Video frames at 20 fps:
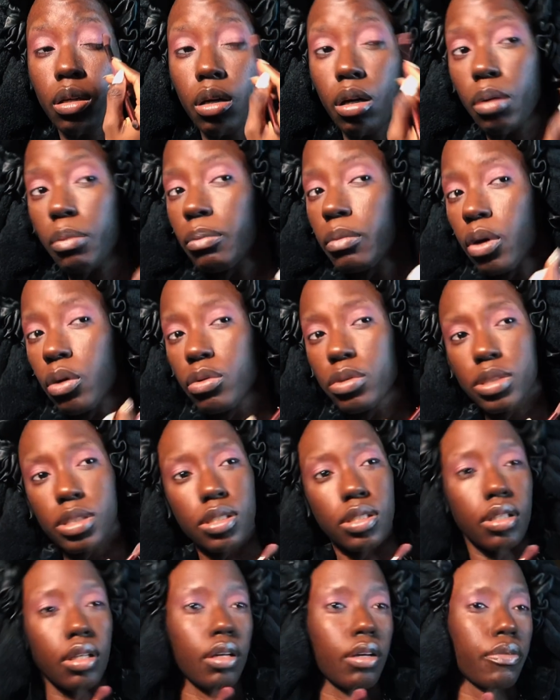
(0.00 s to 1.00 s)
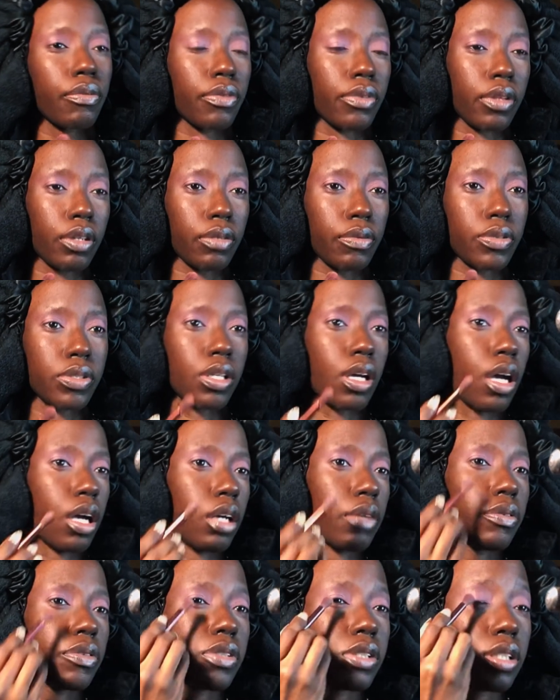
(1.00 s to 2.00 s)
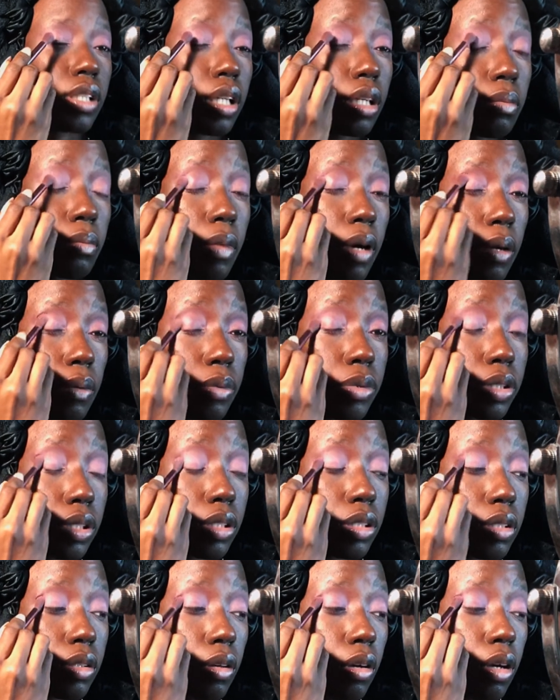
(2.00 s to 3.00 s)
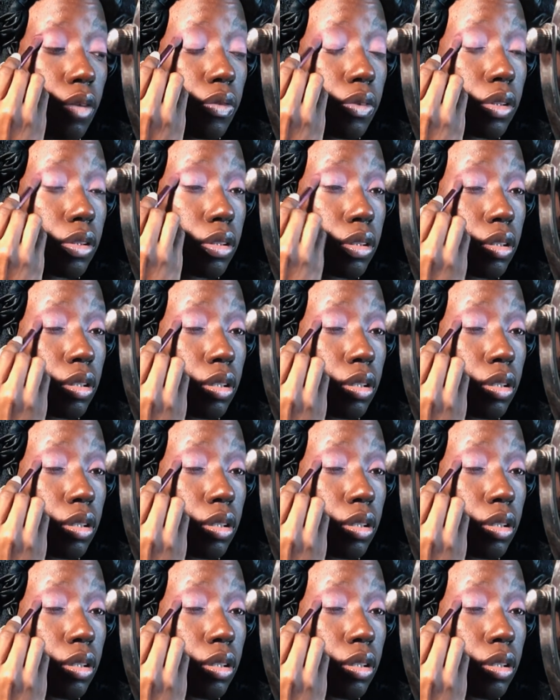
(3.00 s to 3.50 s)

most of the photographers that I met were just awful.